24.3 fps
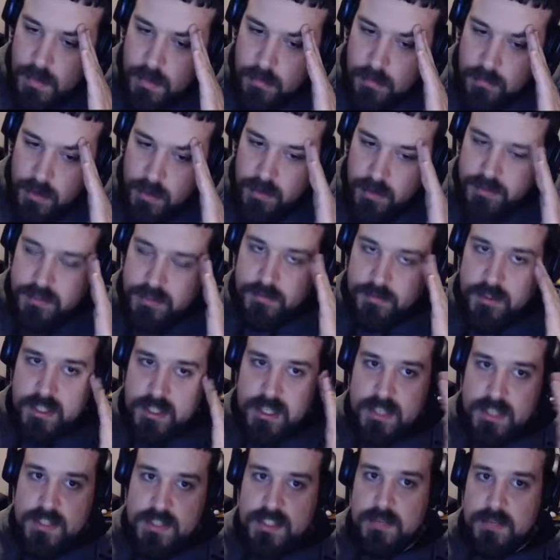relatively
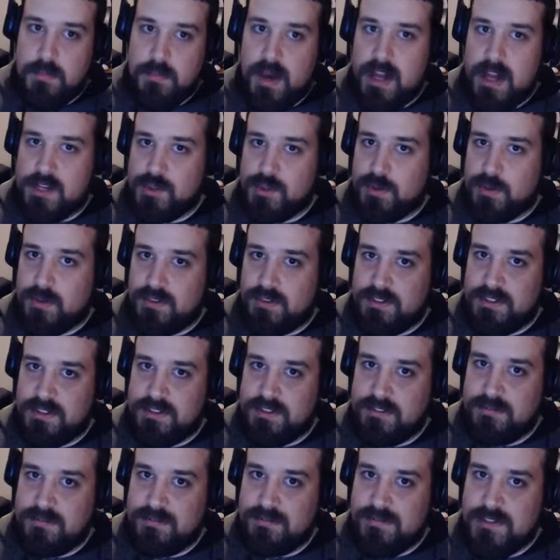easy modules
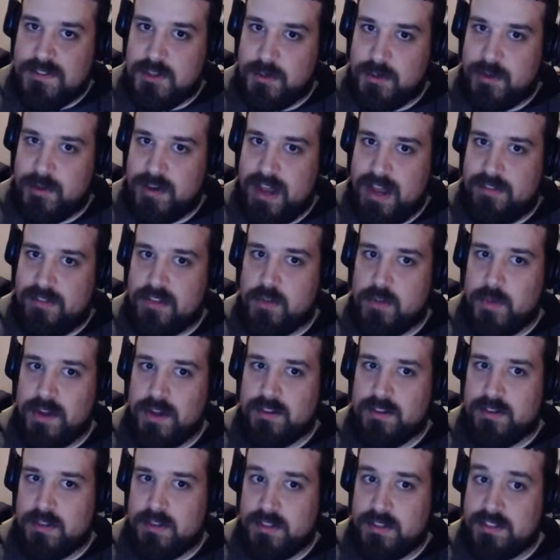so we don't have any
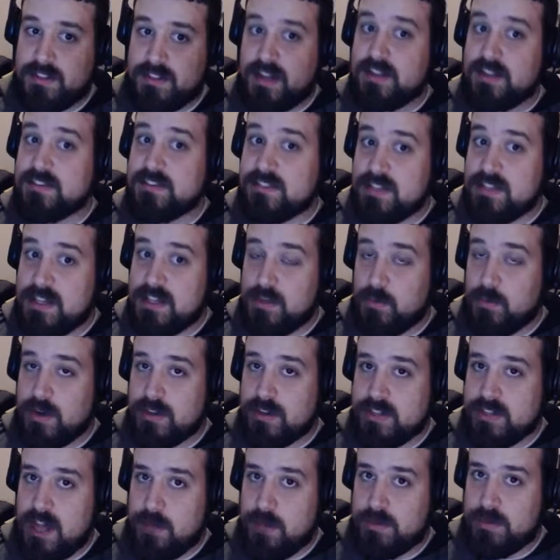weird, at least I didn't see any weird
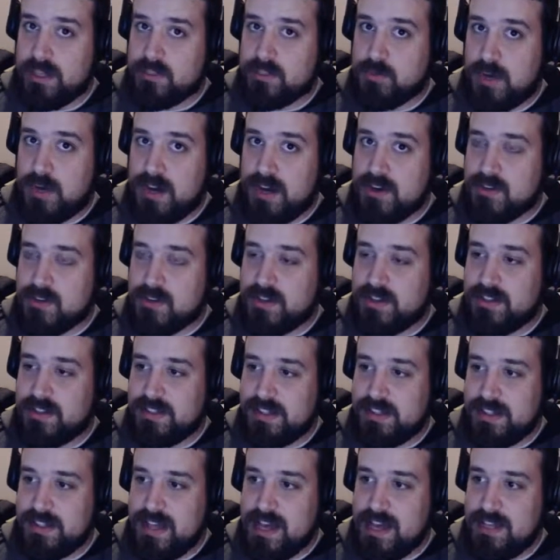complex wires or anything
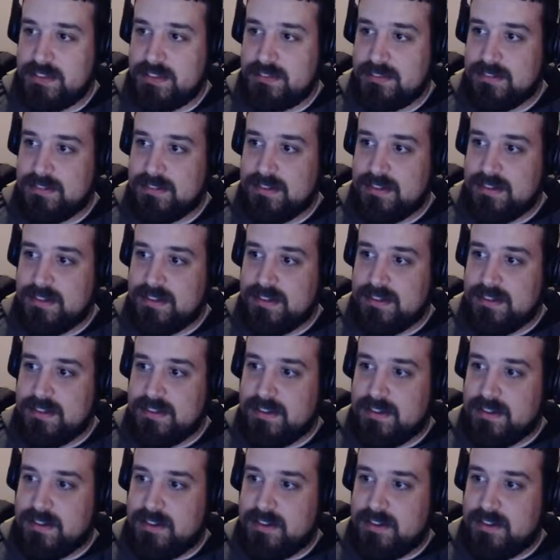like that. Right.